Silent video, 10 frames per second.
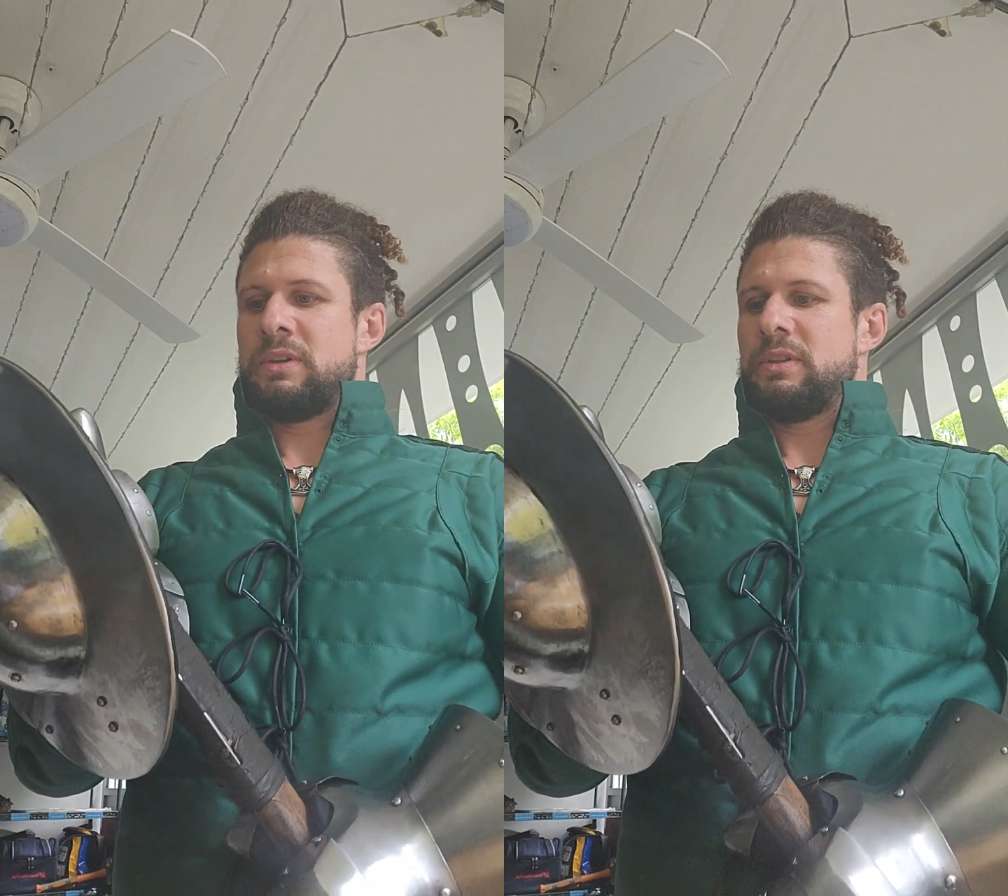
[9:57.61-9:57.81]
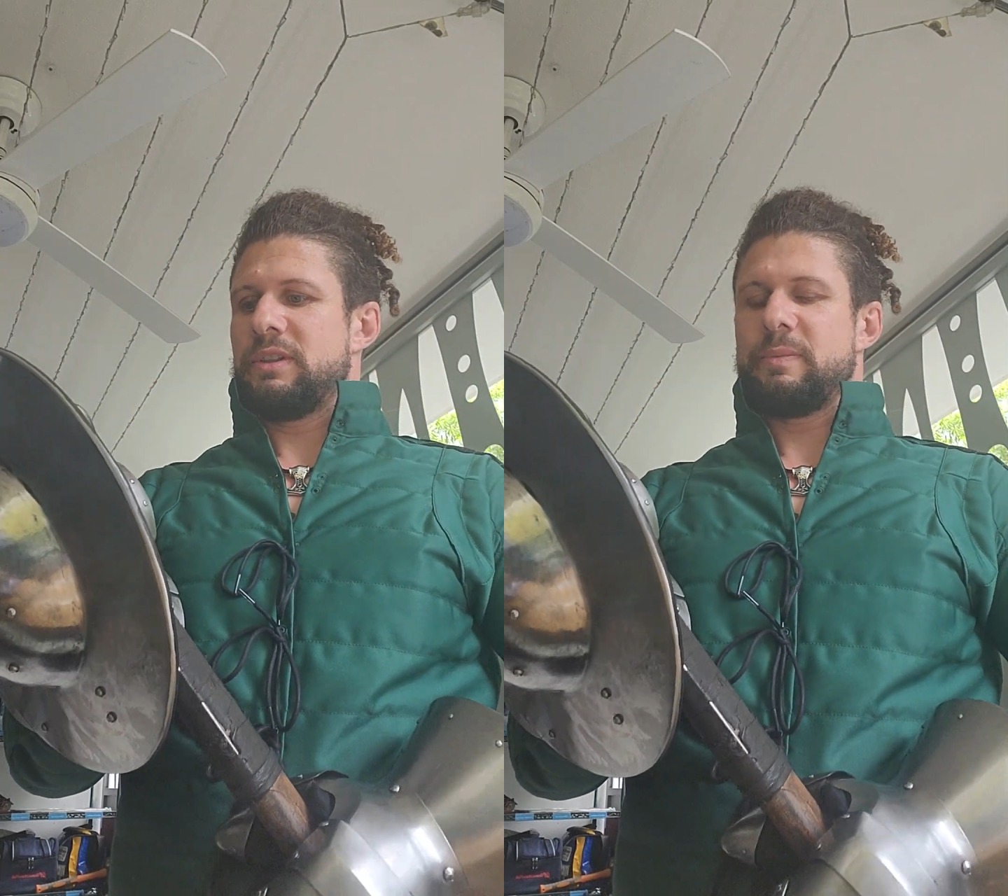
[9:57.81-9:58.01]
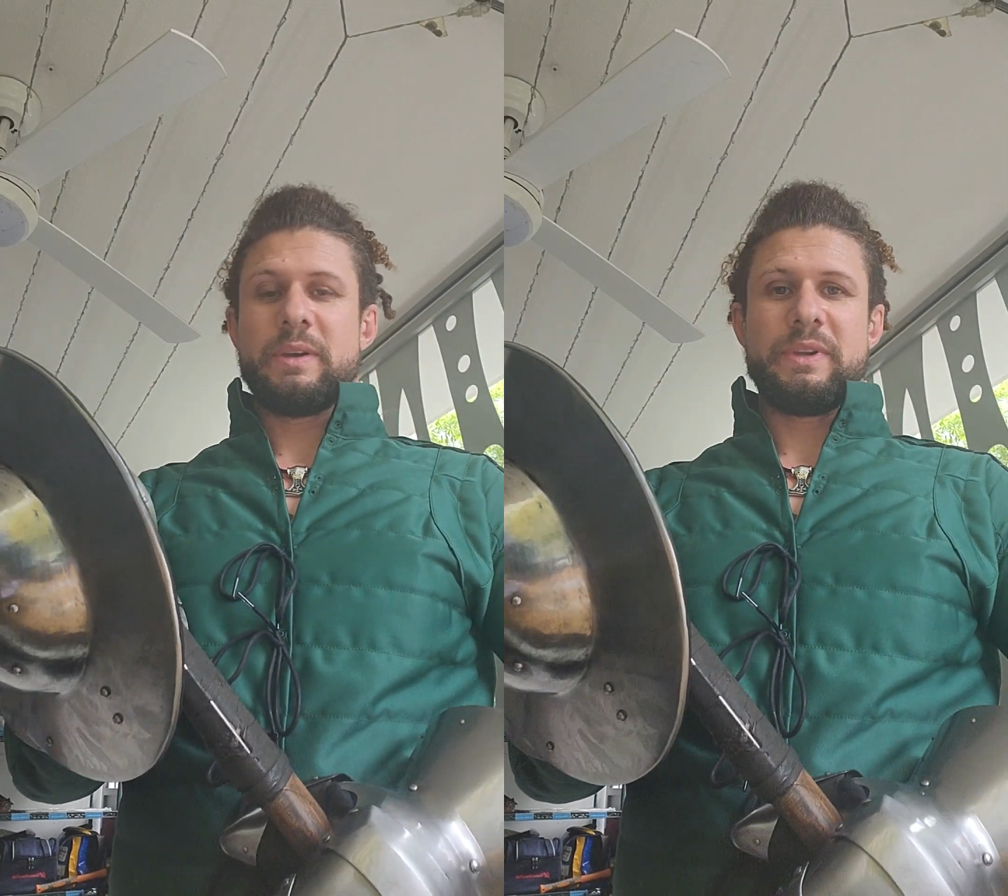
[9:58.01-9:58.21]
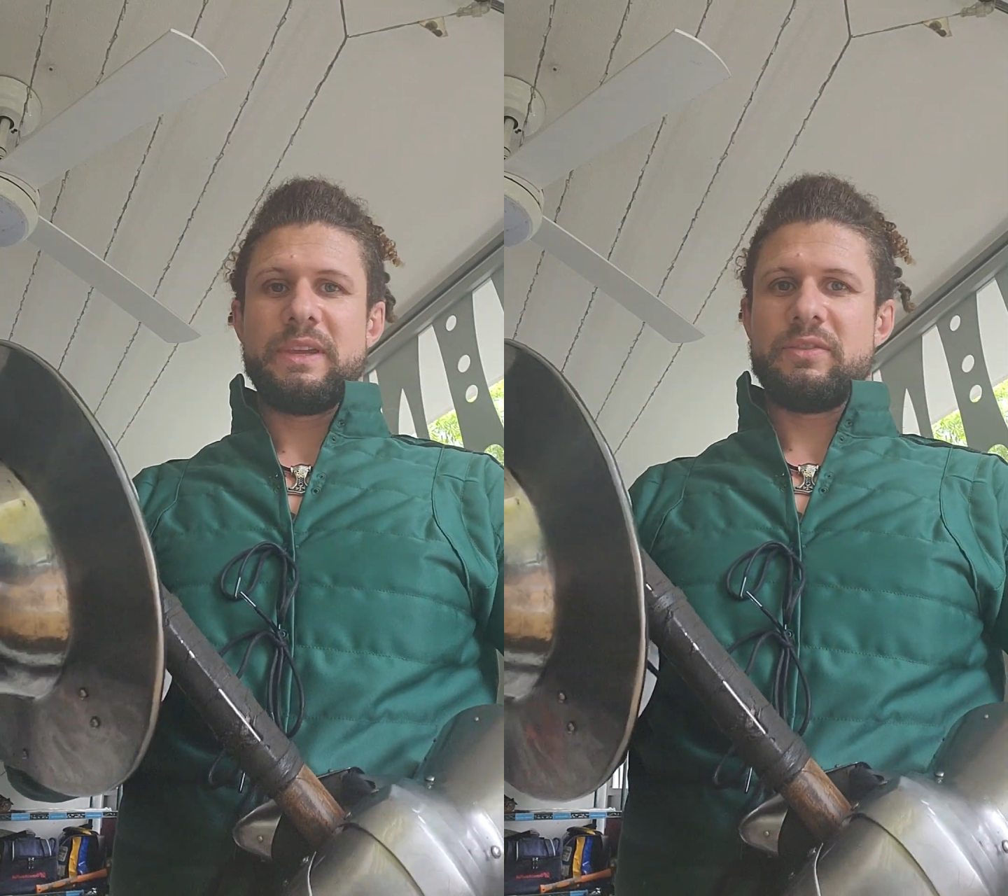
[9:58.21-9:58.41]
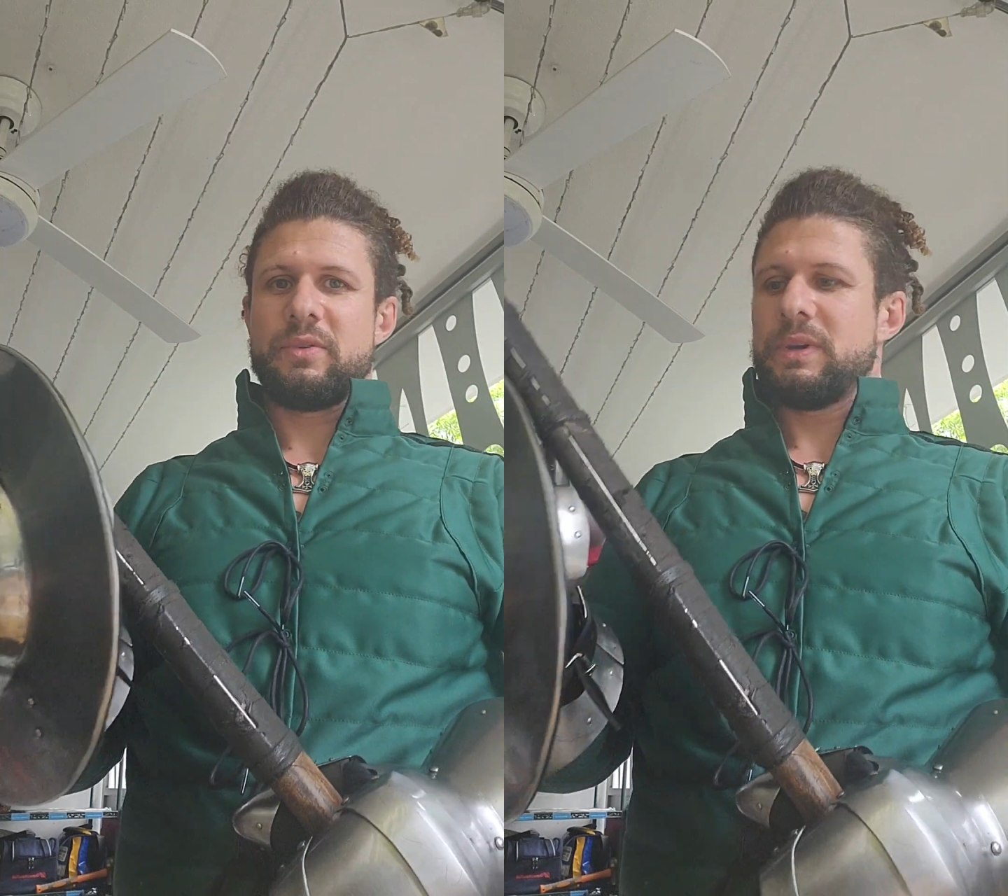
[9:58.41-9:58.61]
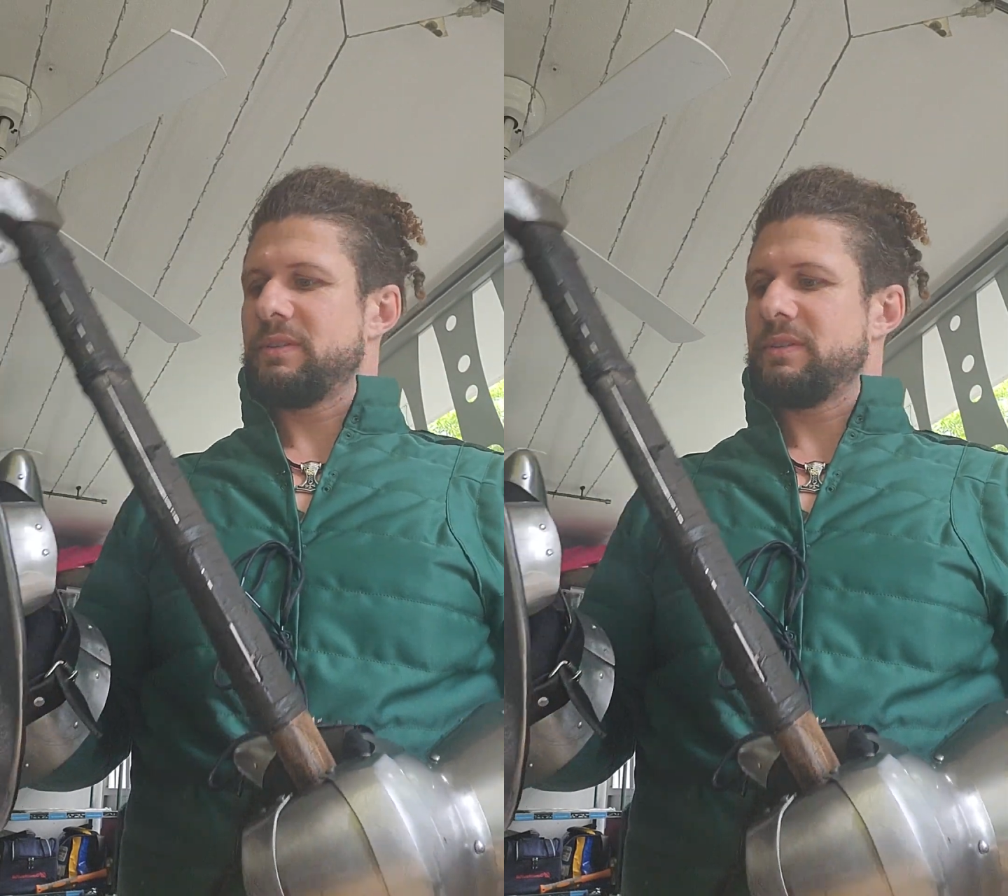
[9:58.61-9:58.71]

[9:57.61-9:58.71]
this might be giving away